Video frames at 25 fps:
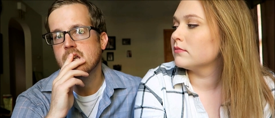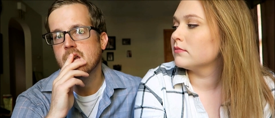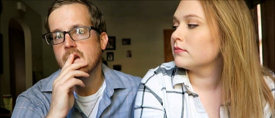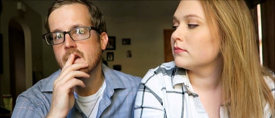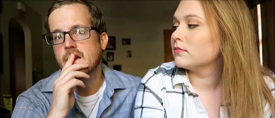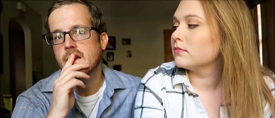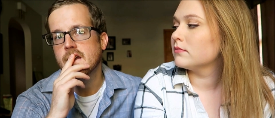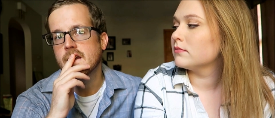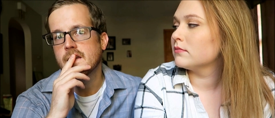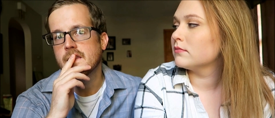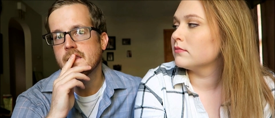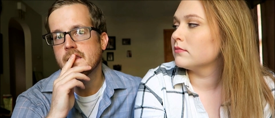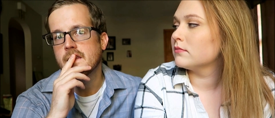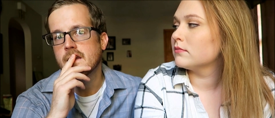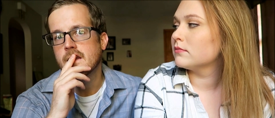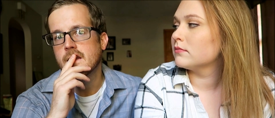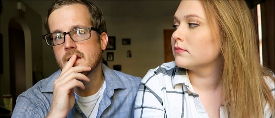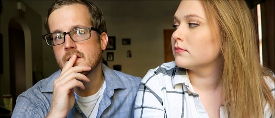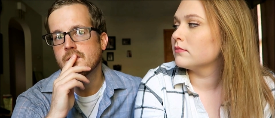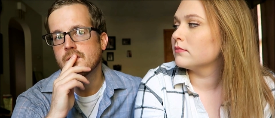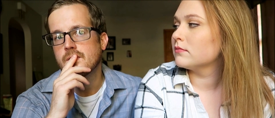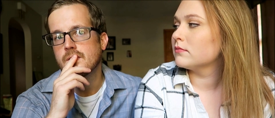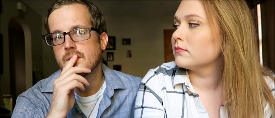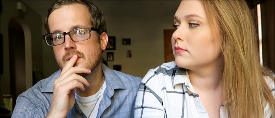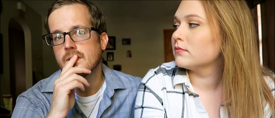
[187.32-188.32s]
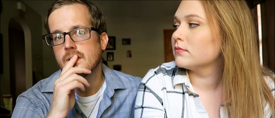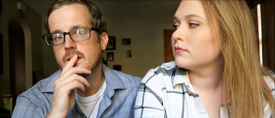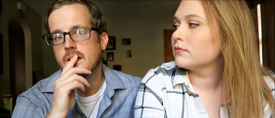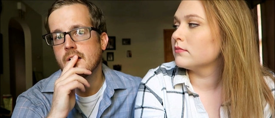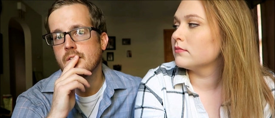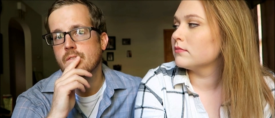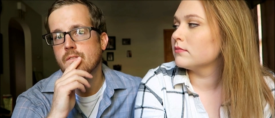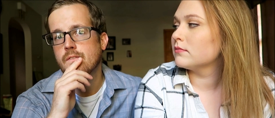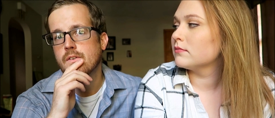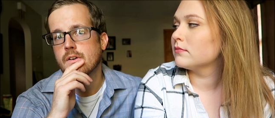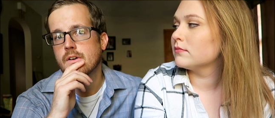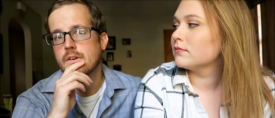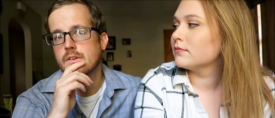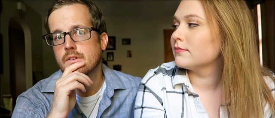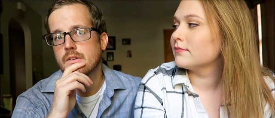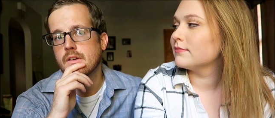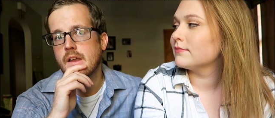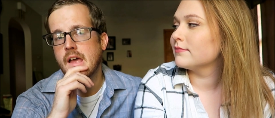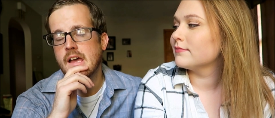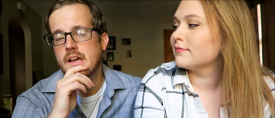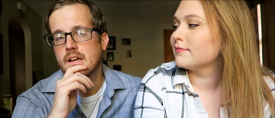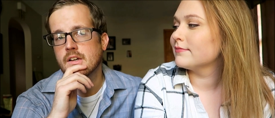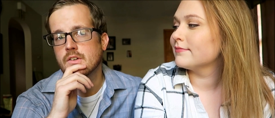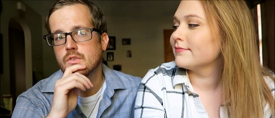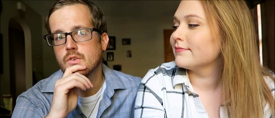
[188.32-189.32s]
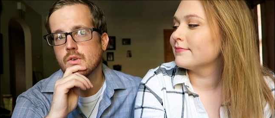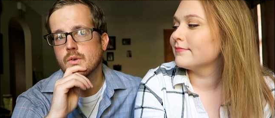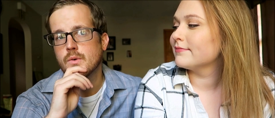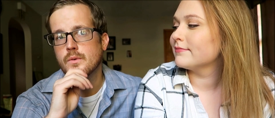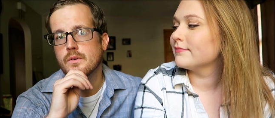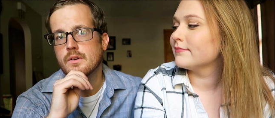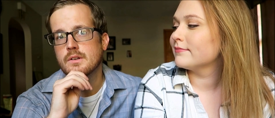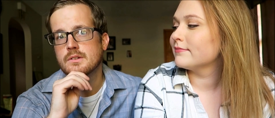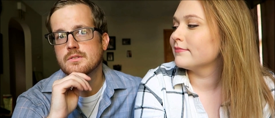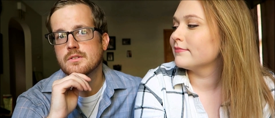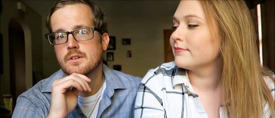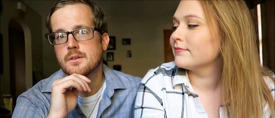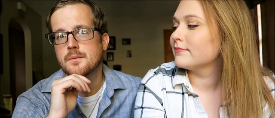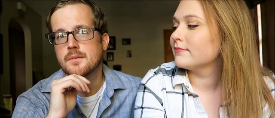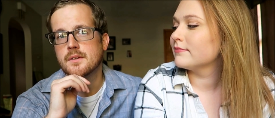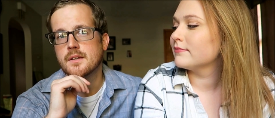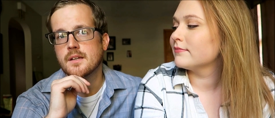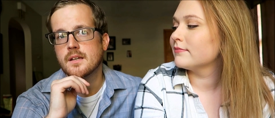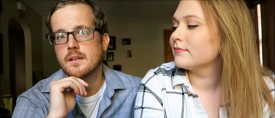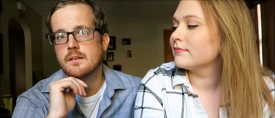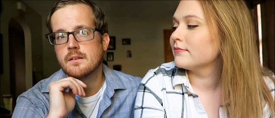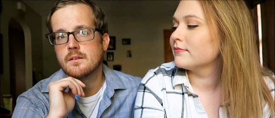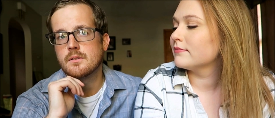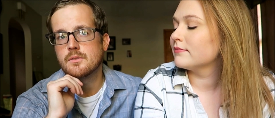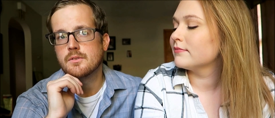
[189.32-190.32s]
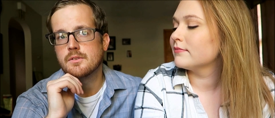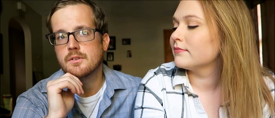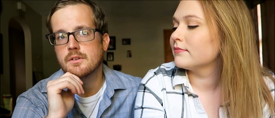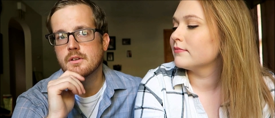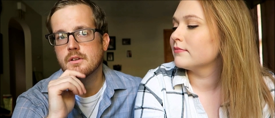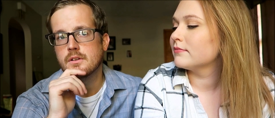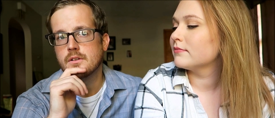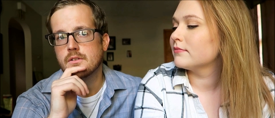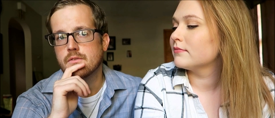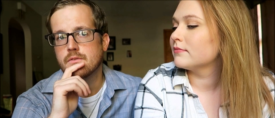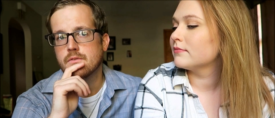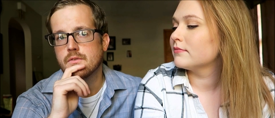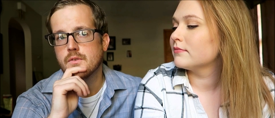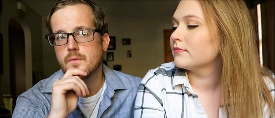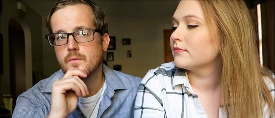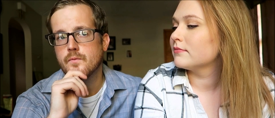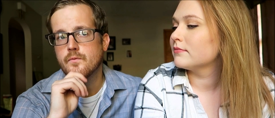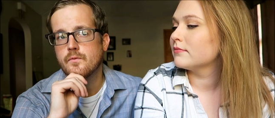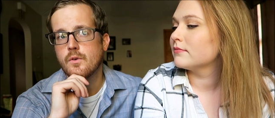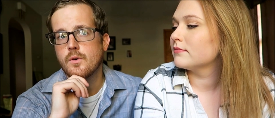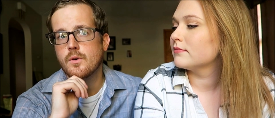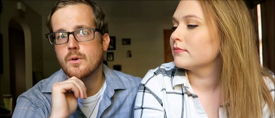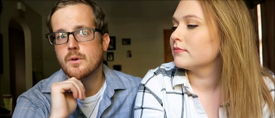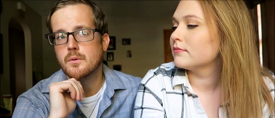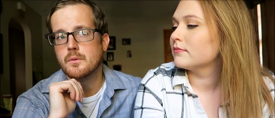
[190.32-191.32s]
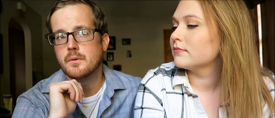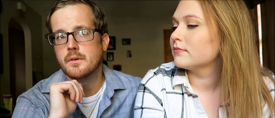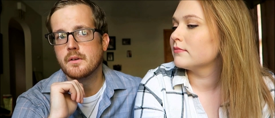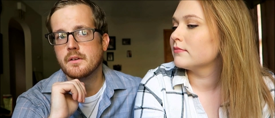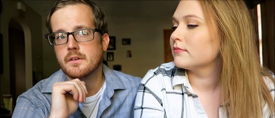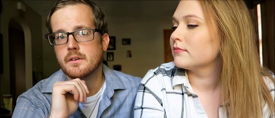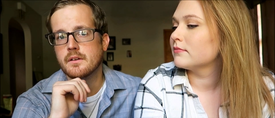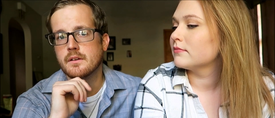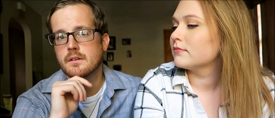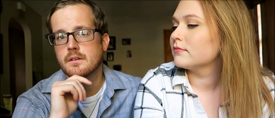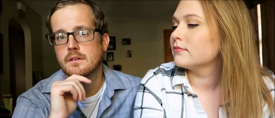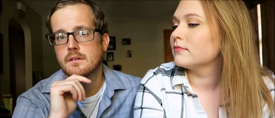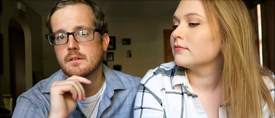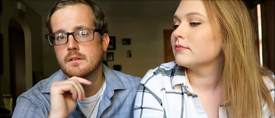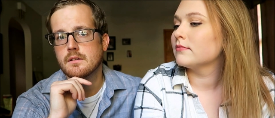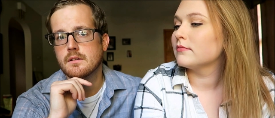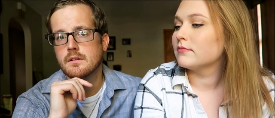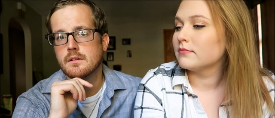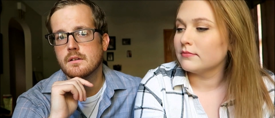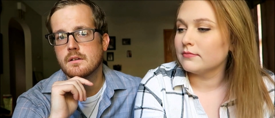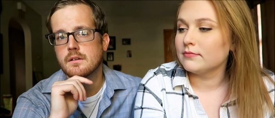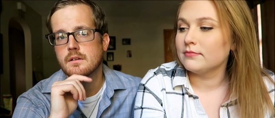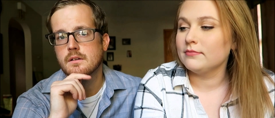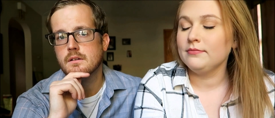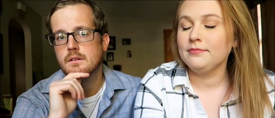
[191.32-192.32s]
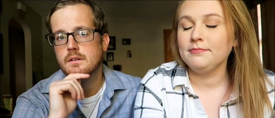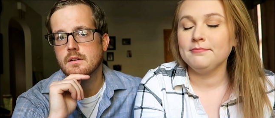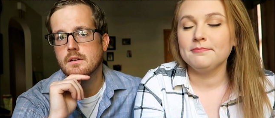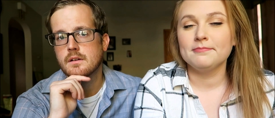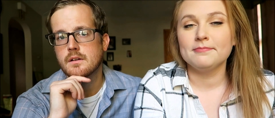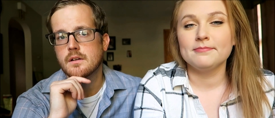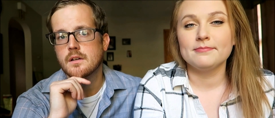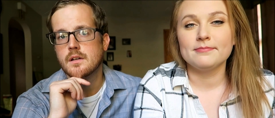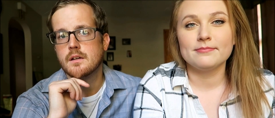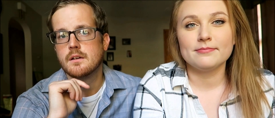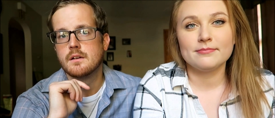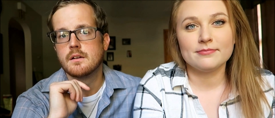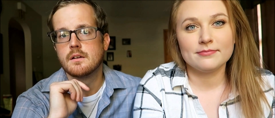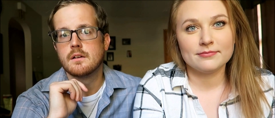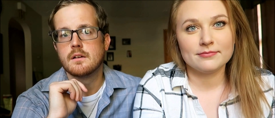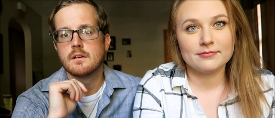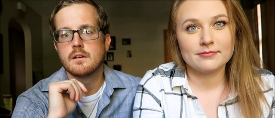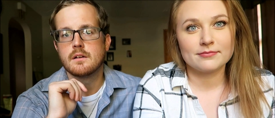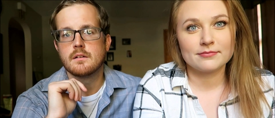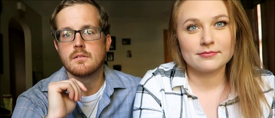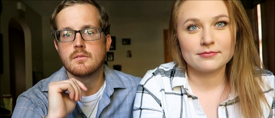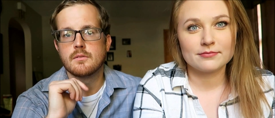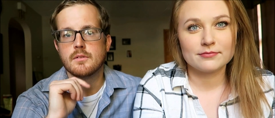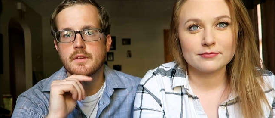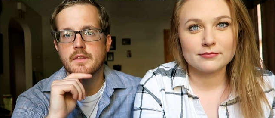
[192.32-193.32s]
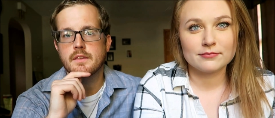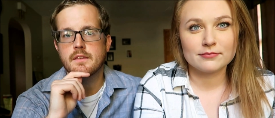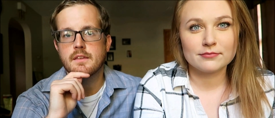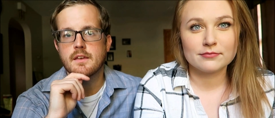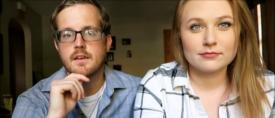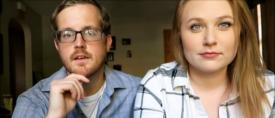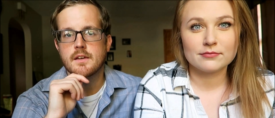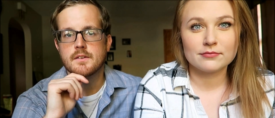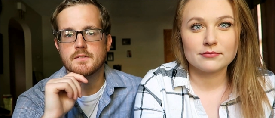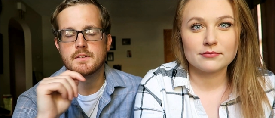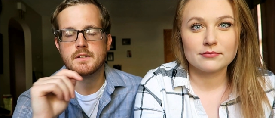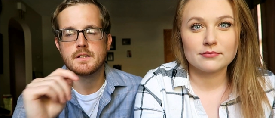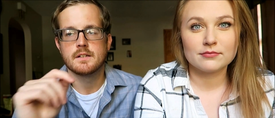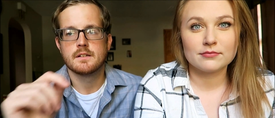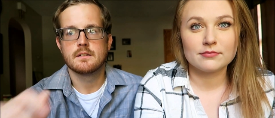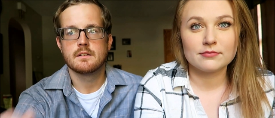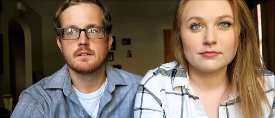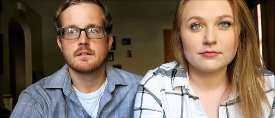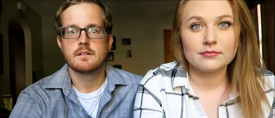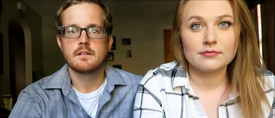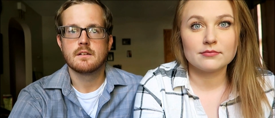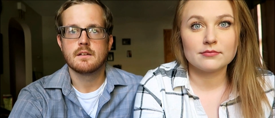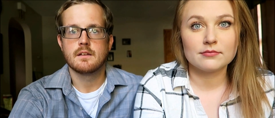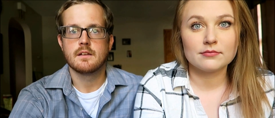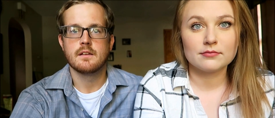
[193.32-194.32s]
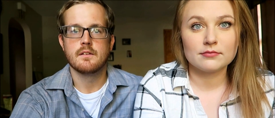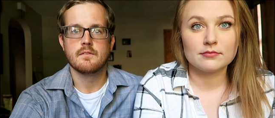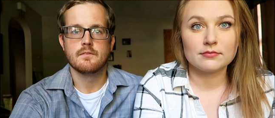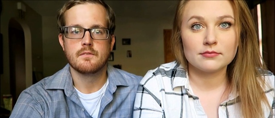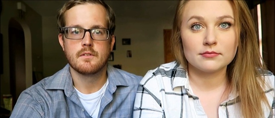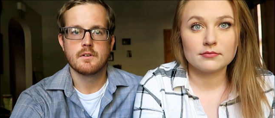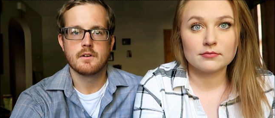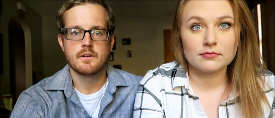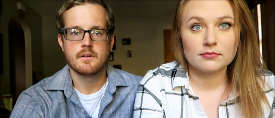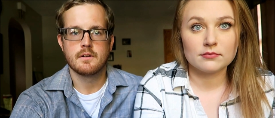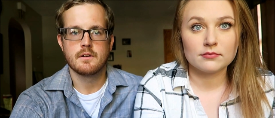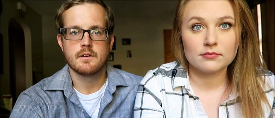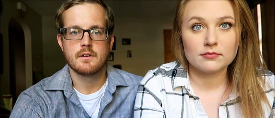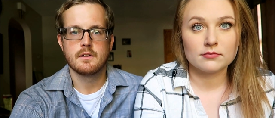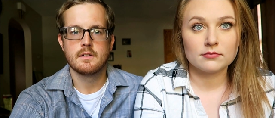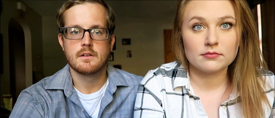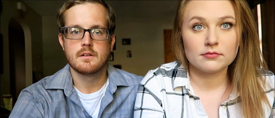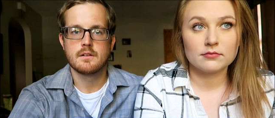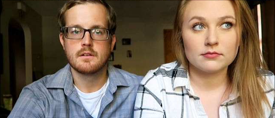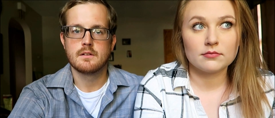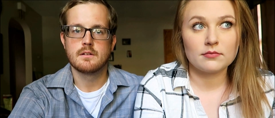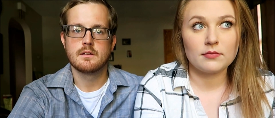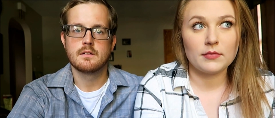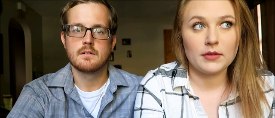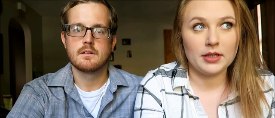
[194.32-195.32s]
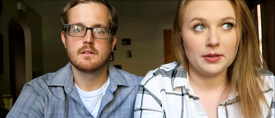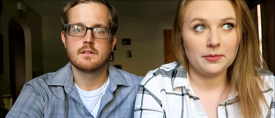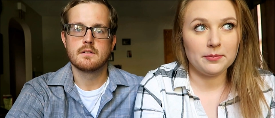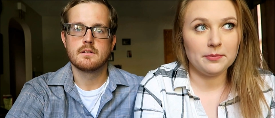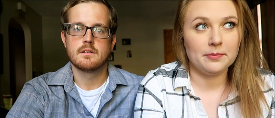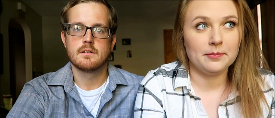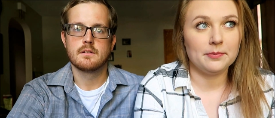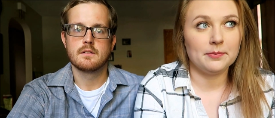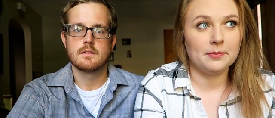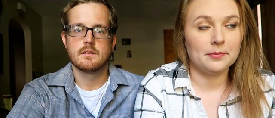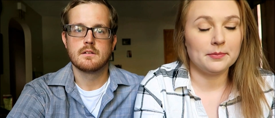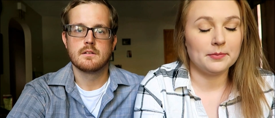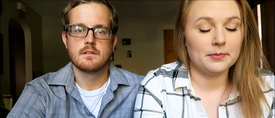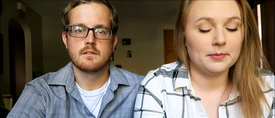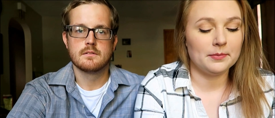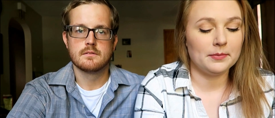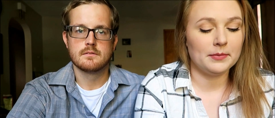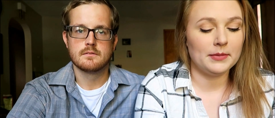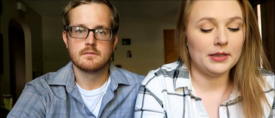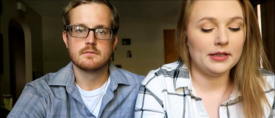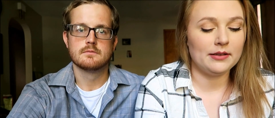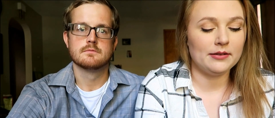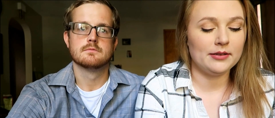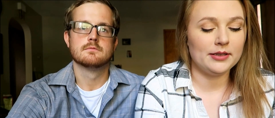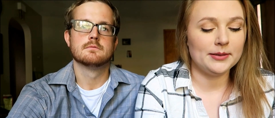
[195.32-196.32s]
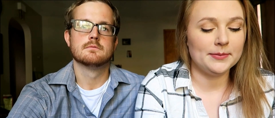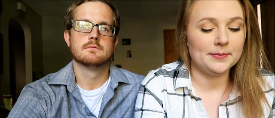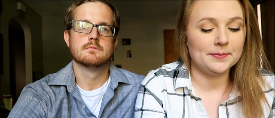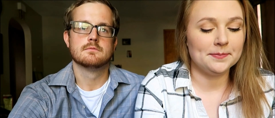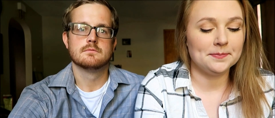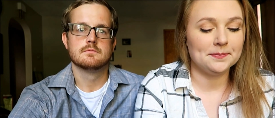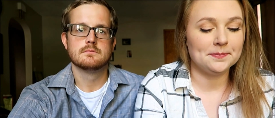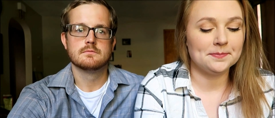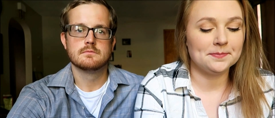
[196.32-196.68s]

Speaker 1: I gotta think if our first actual road trip together was to go four-wheeling.
Speaker 2: Mm-hmm.
Speaker 1: With Kevin and Verdigree.
Speaker 2: Yep. Nailed it.